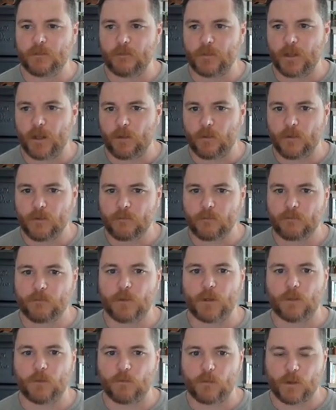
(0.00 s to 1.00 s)
you know,
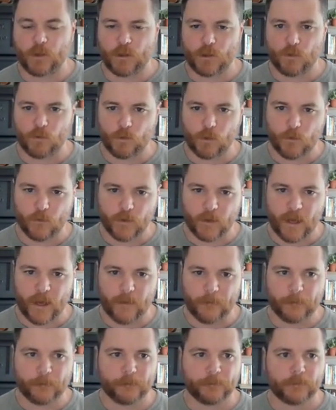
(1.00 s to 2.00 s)
put a little more control over that.